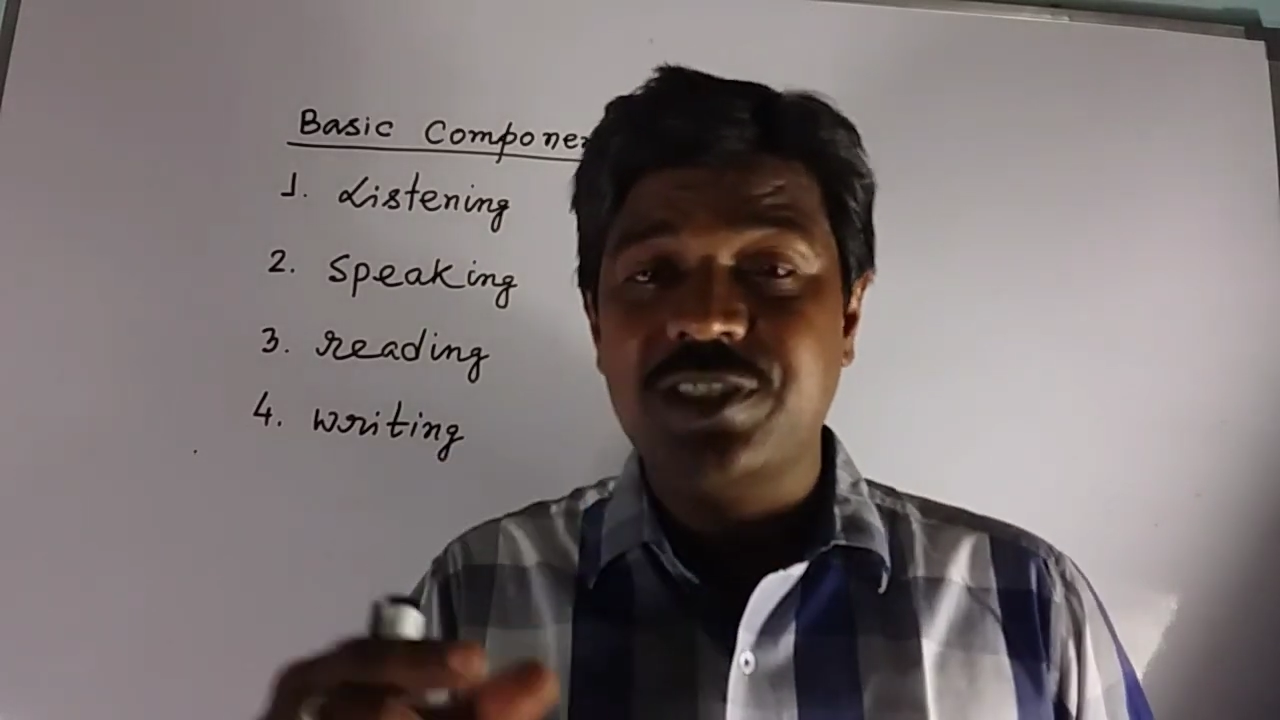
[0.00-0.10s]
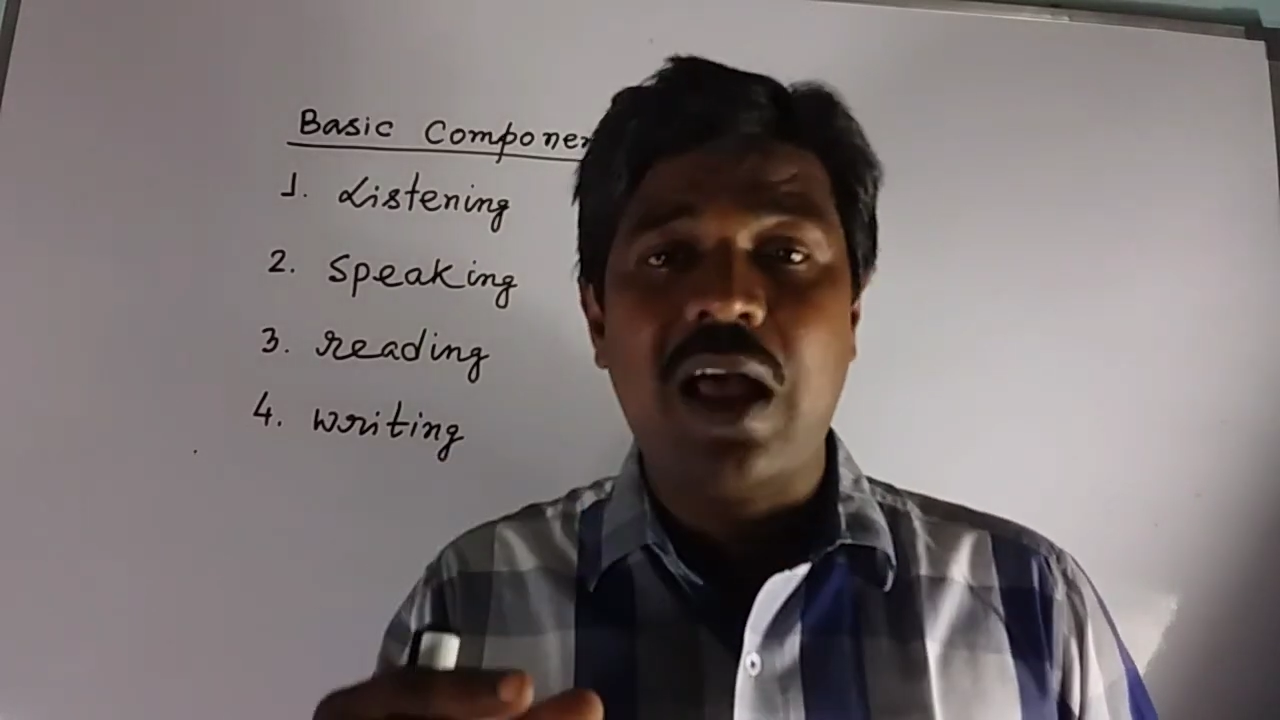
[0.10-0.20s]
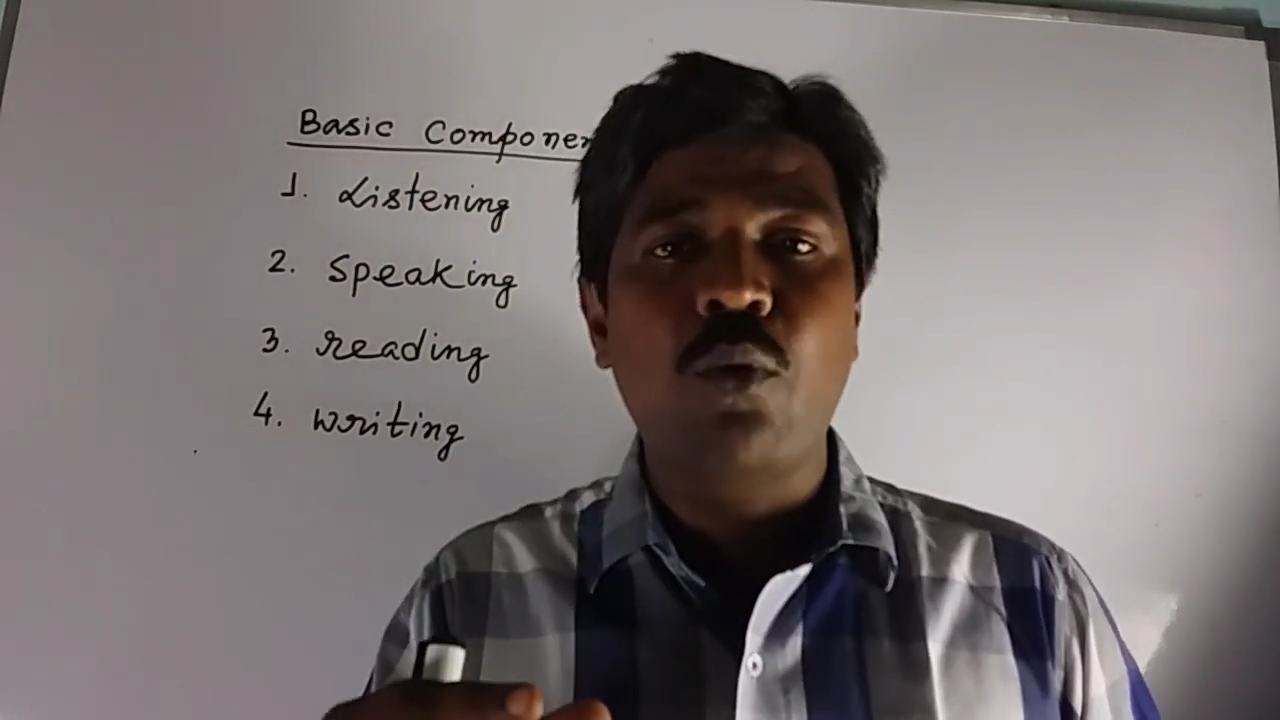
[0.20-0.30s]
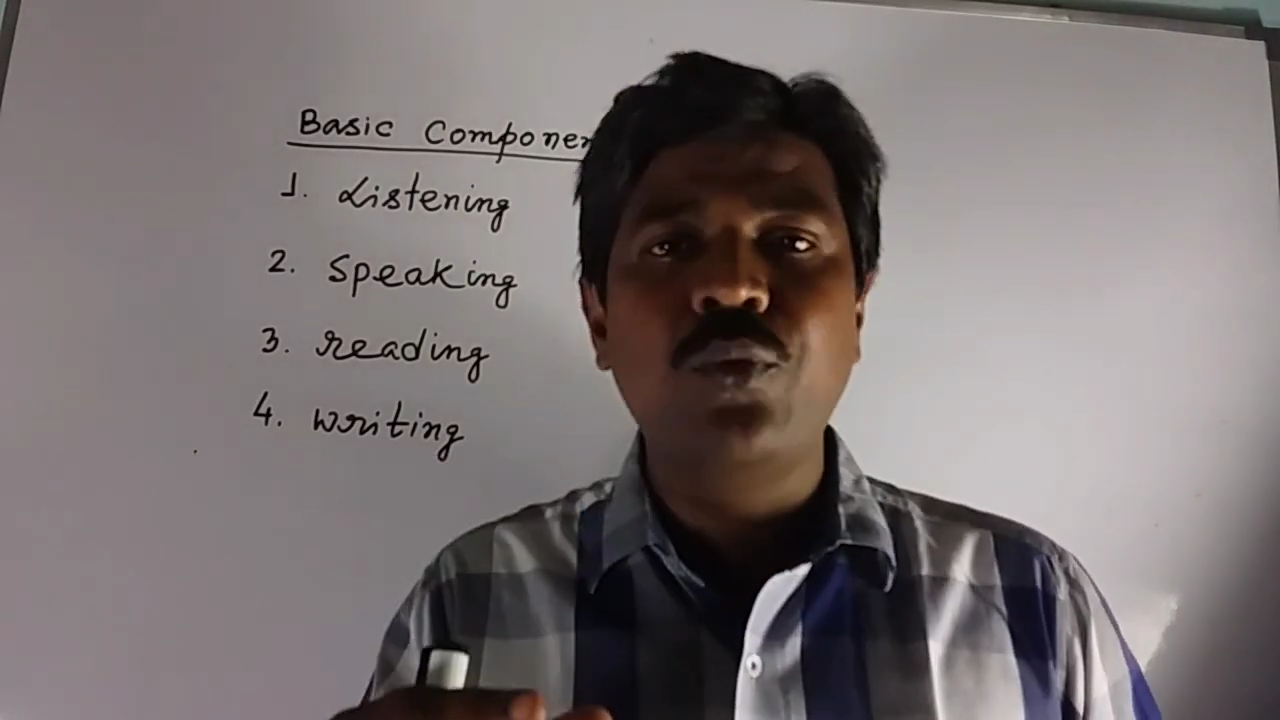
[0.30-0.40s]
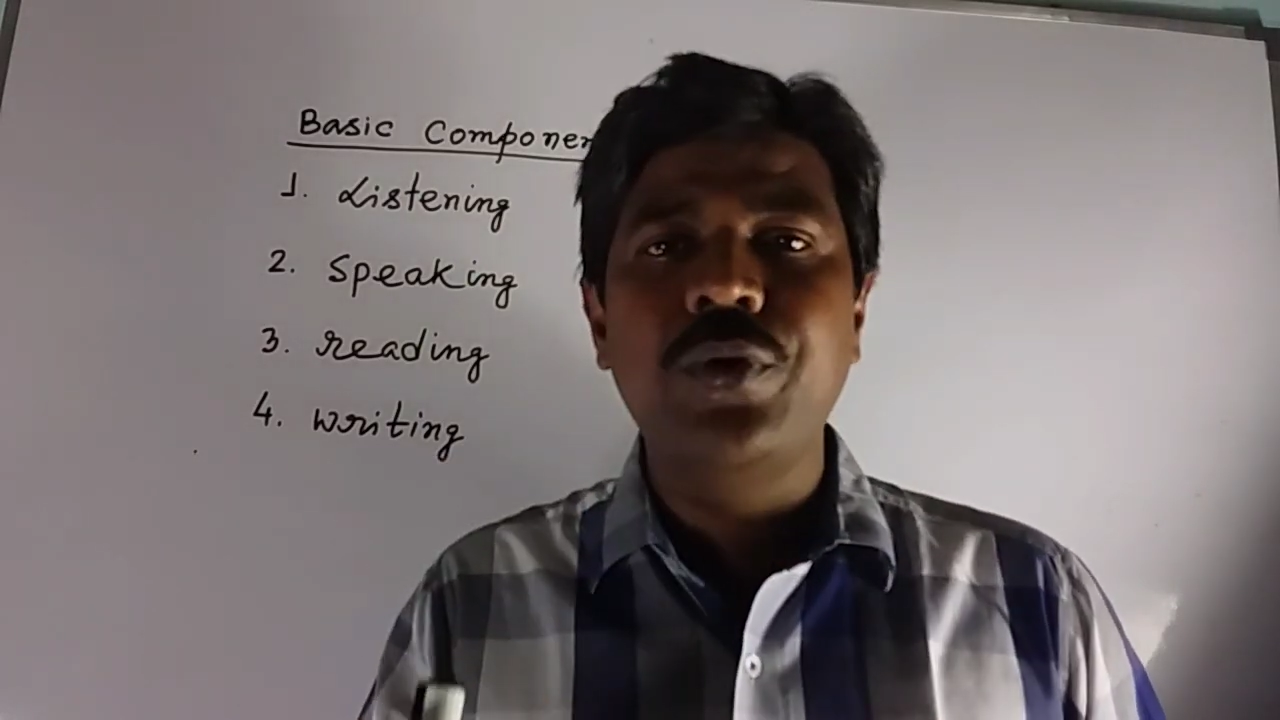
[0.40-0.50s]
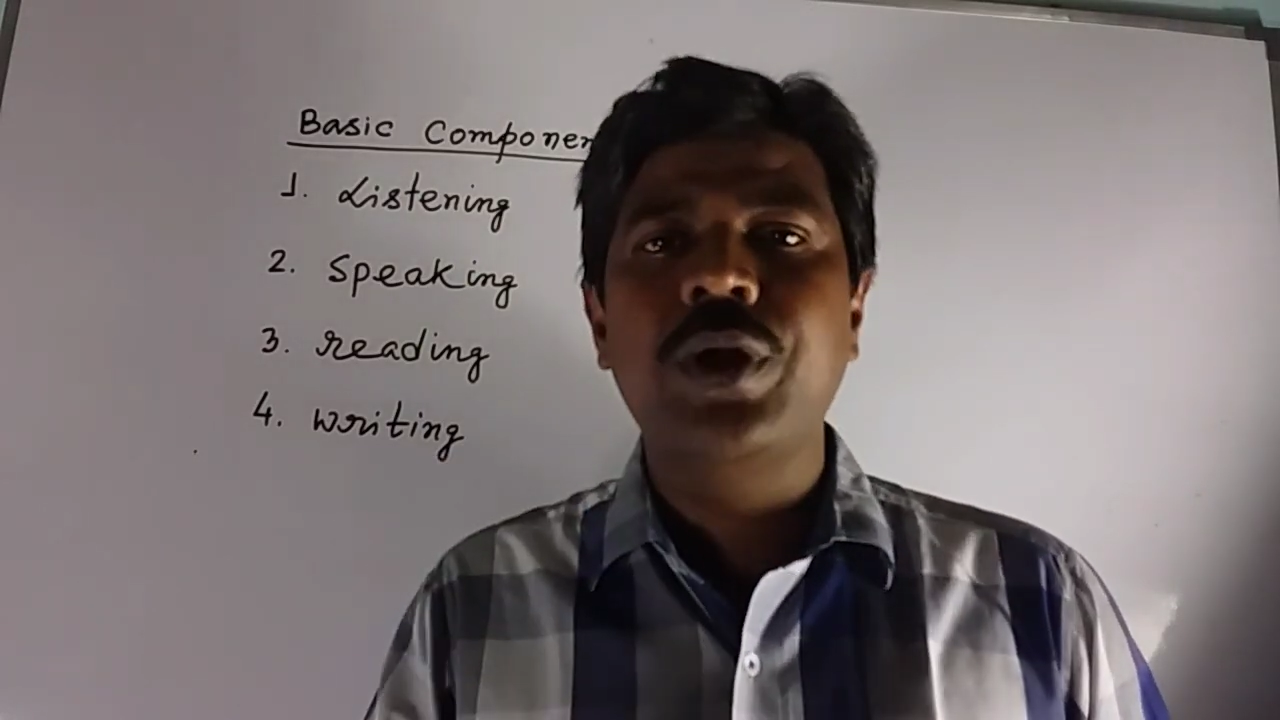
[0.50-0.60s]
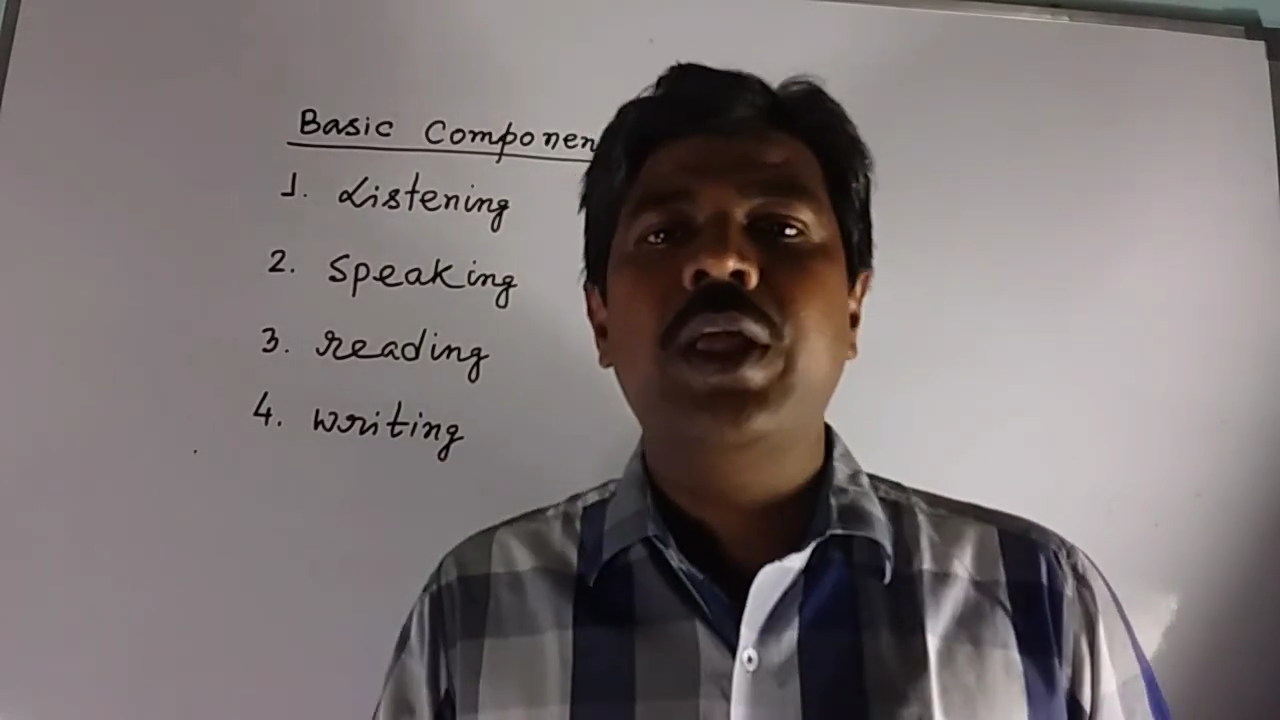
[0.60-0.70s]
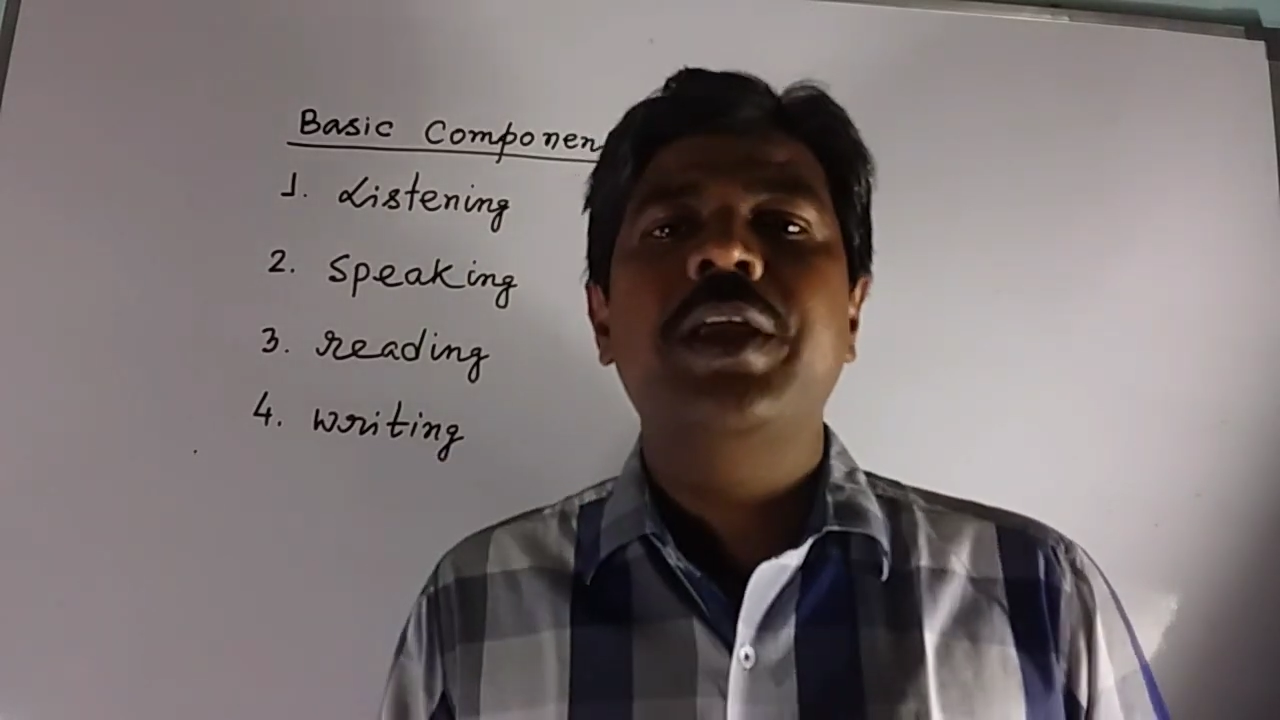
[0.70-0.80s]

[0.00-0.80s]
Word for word: sound